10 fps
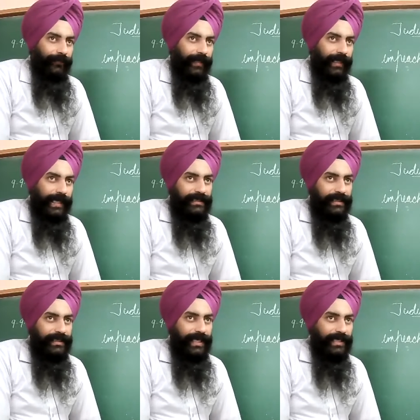whereas a
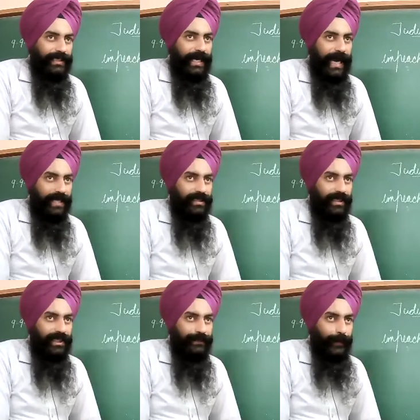citizen has a
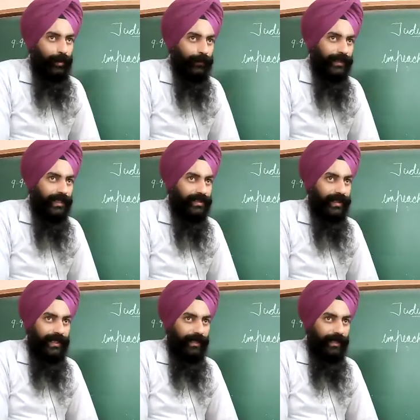dispute with the state